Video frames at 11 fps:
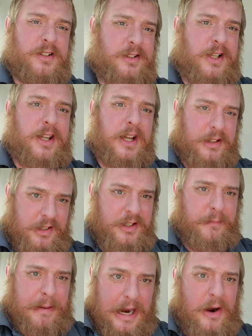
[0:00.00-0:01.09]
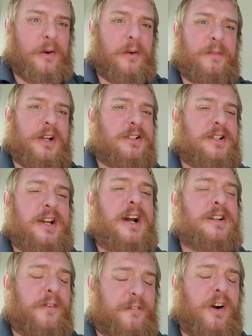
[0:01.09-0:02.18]
to get the power, because that guy's
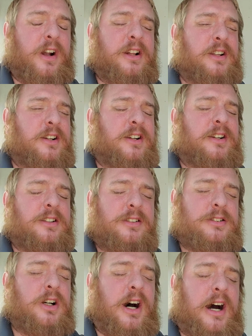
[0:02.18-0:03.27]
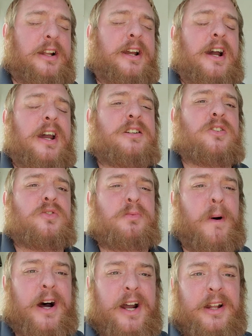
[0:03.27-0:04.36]
a fucking god. That guy has no
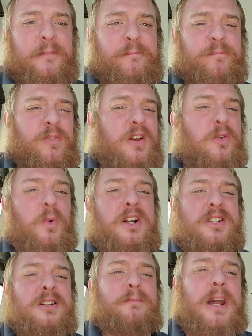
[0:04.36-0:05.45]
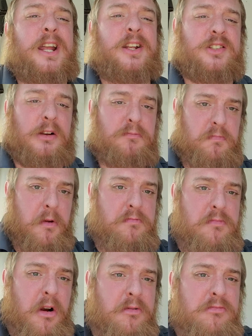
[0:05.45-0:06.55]
spine. You watch the debate, he's like,
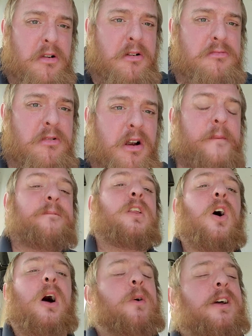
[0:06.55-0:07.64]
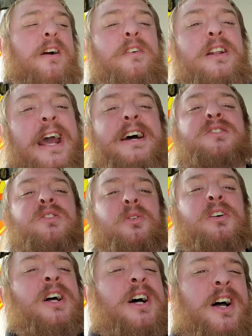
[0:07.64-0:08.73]
no, I'd rather have an
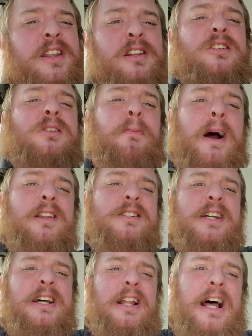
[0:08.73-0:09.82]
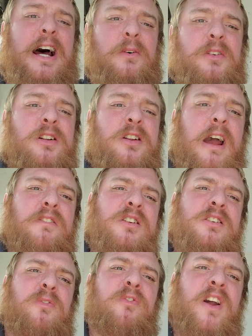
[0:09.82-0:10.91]
asshole than the spineless clout having
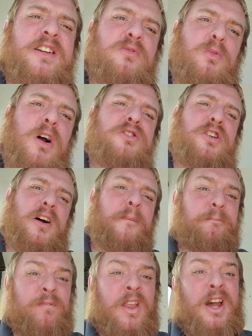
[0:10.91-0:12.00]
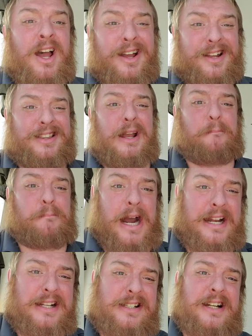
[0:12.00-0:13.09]
to face Russia. You think
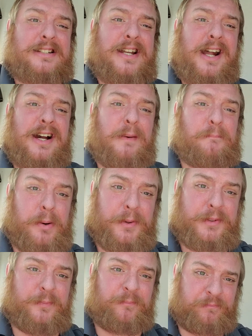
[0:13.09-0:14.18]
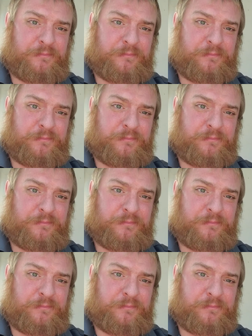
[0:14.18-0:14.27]
Biden's going to take on Putin?